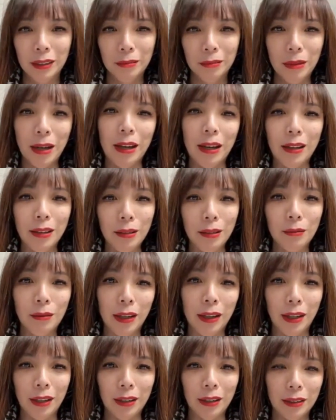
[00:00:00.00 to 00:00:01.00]
But
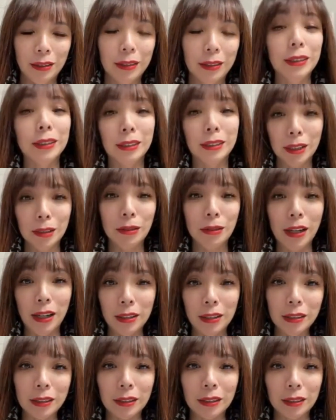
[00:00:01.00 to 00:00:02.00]
anyway, this is your
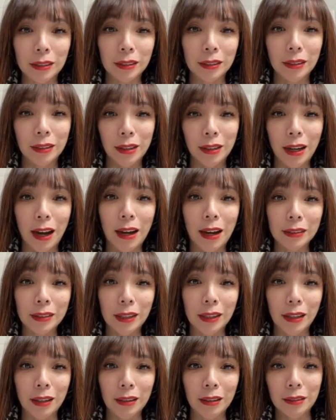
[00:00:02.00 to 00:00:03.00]
answer. God
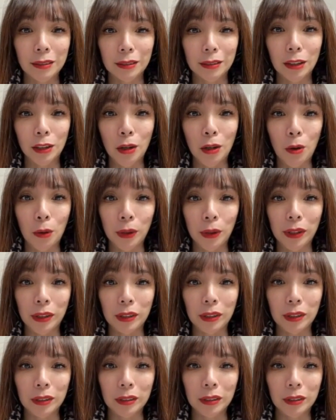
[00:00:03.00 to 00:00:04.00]
said the
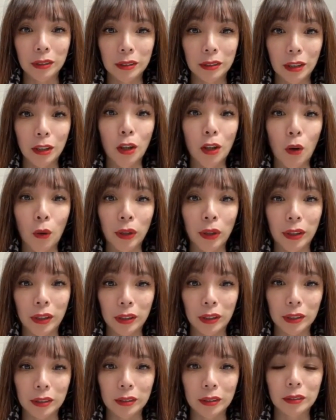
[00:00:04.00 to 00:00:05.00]
lawyers, the
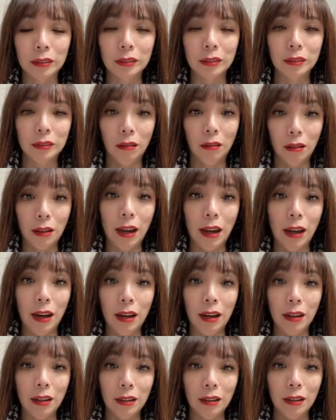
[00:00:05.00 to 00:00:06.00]
lawyers.
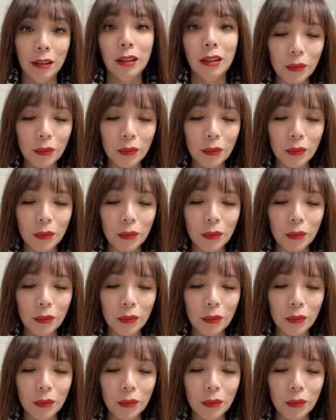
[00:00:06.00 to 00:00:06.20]
Okay?